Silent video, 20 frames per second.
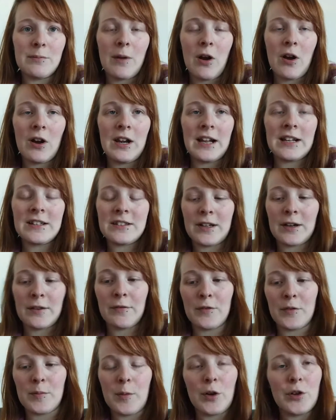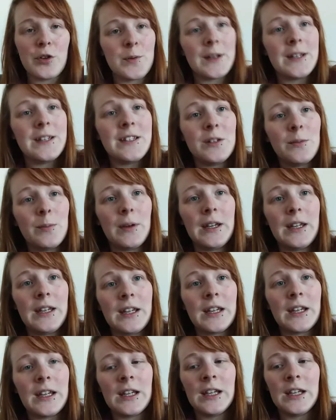my letter for my
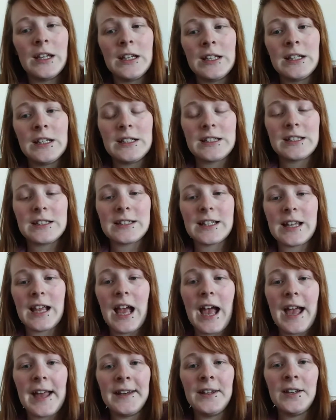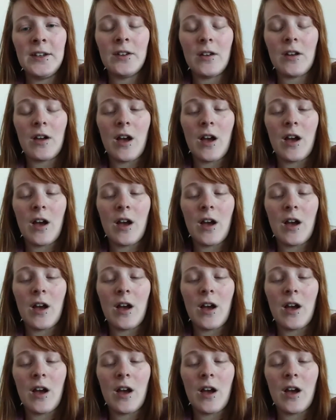20-week scan.